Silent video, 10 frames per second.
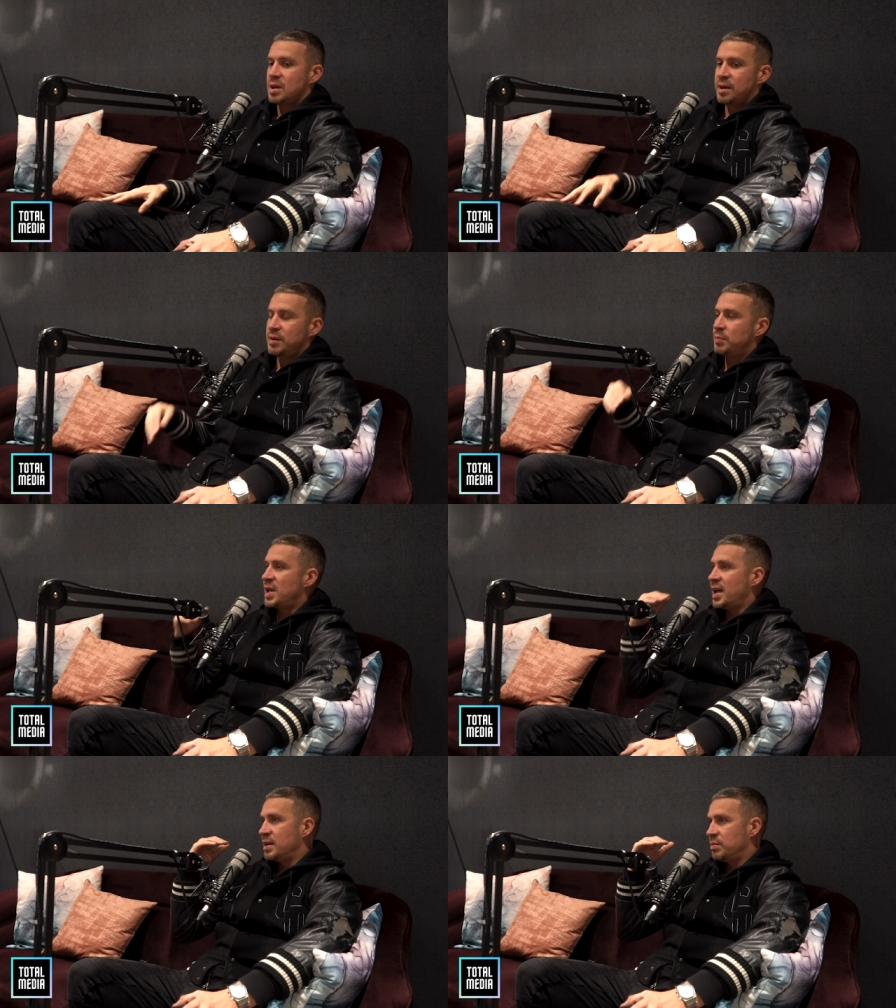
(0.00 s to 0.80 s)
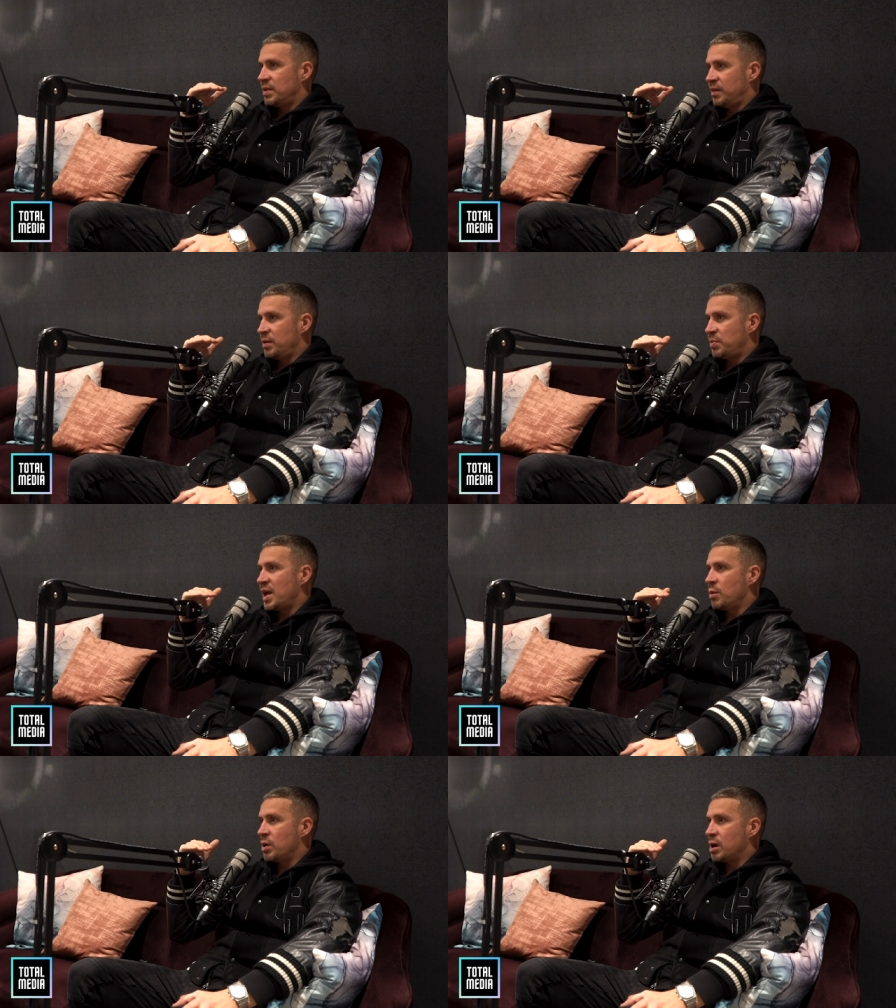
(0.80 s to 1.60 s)
if you play if you
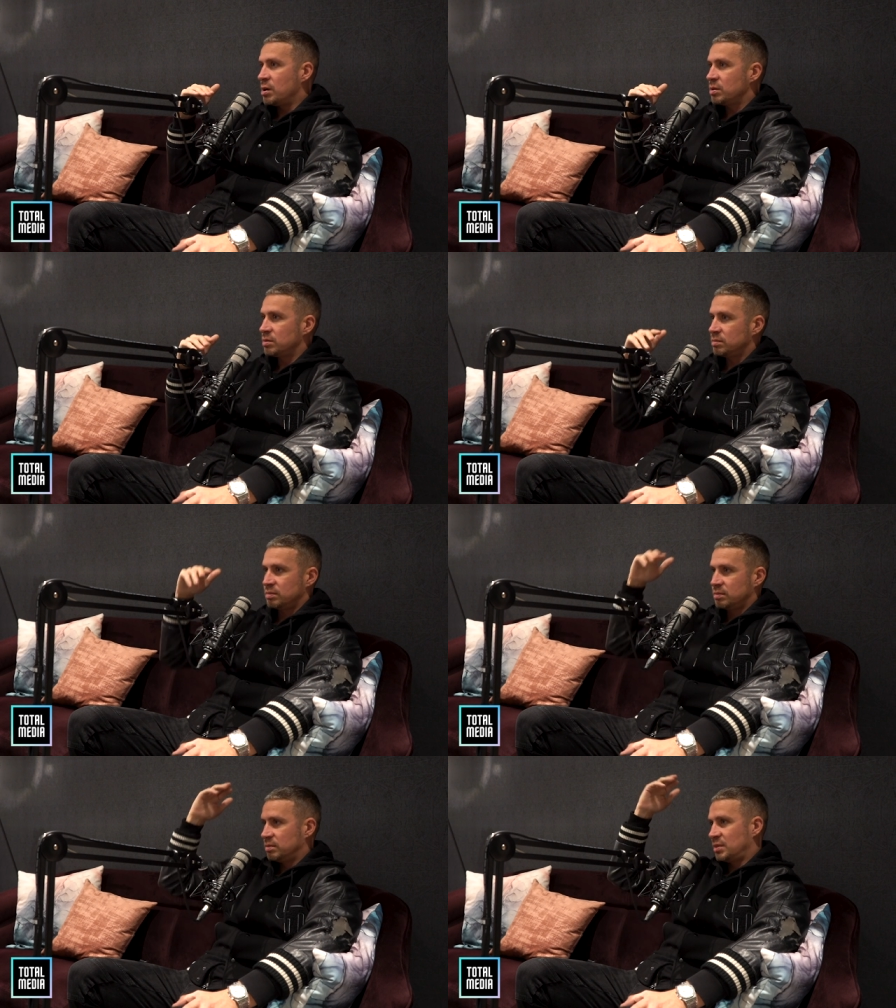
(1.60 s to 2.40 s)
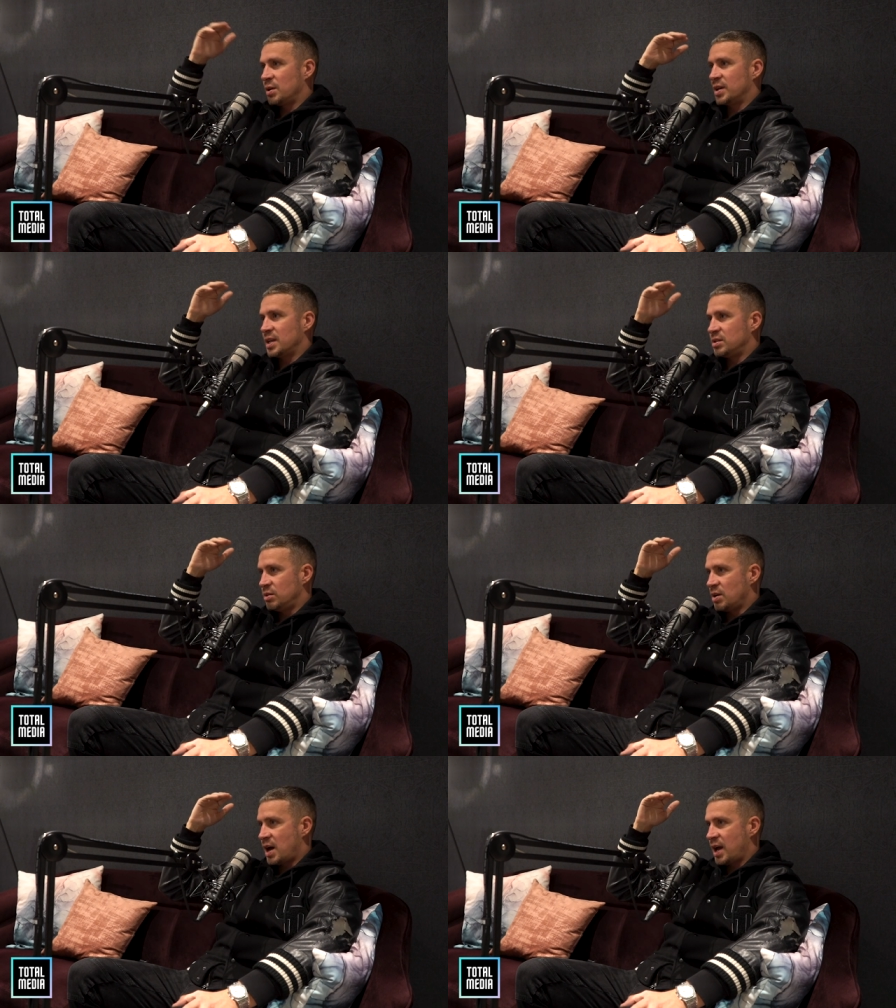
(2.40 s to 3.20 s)
play well, don't get
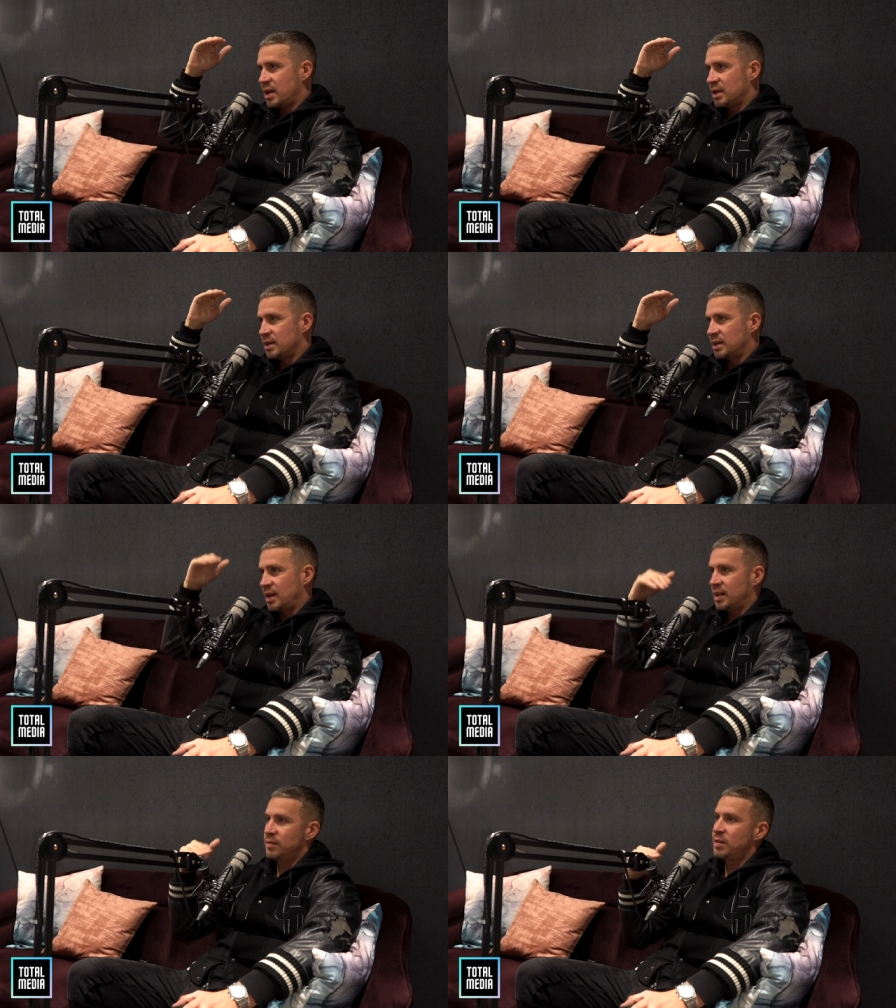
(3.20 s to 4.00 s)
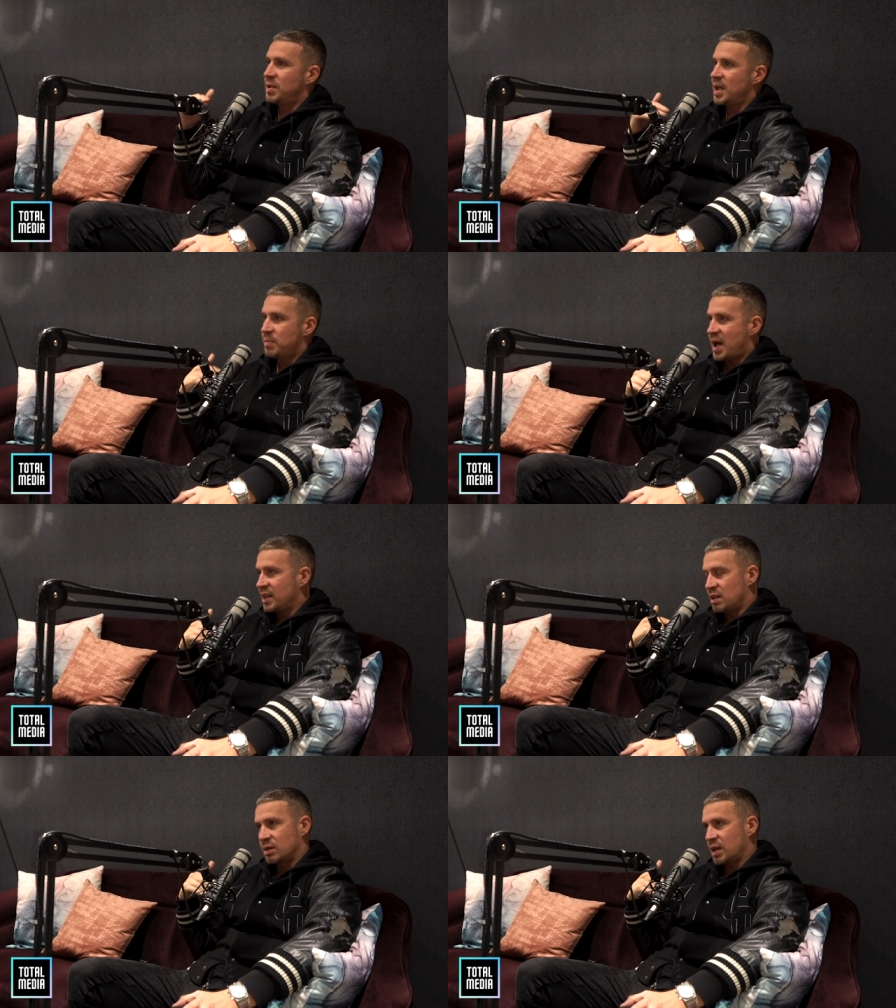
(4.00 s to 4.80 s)
too high, and if you play
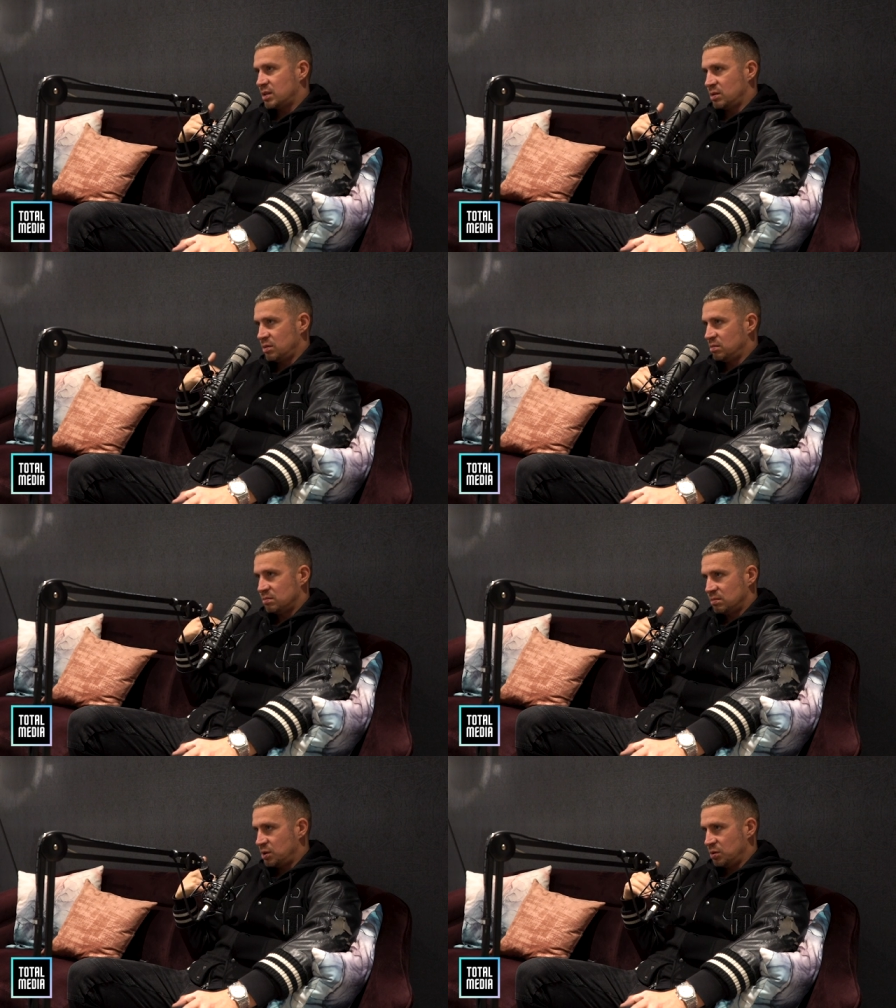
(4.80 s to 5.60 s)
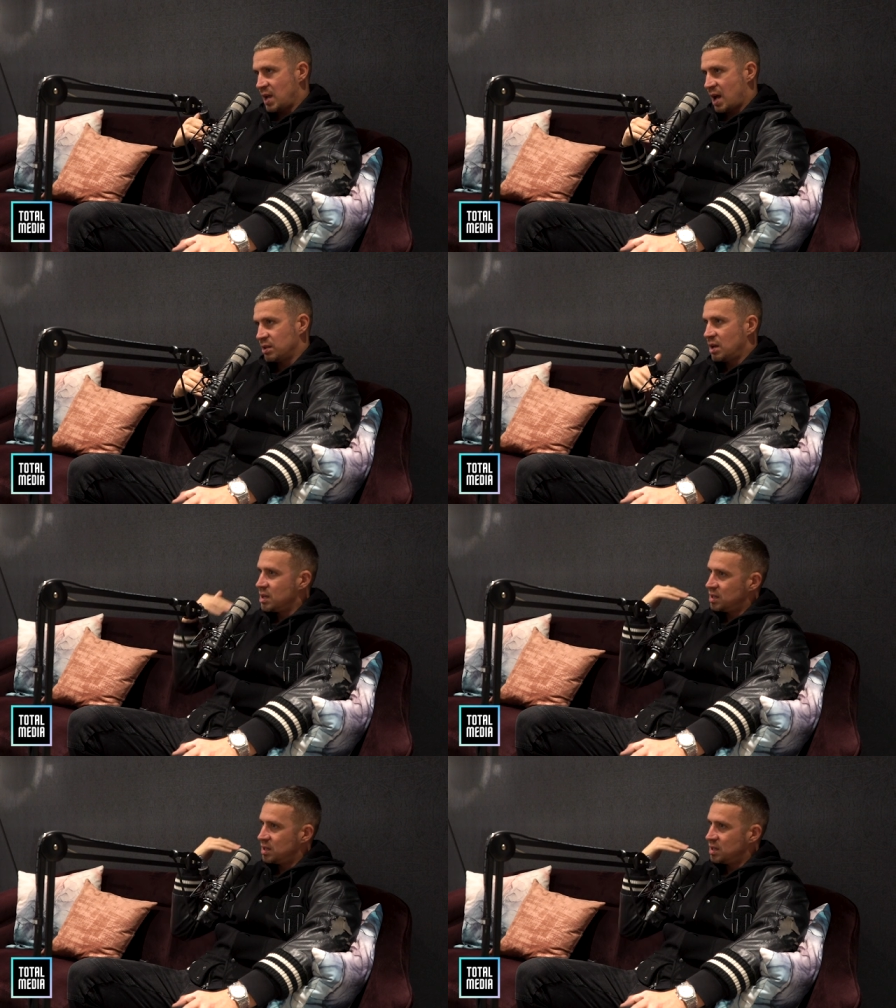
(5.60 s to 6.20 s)
bad, don't get too too down.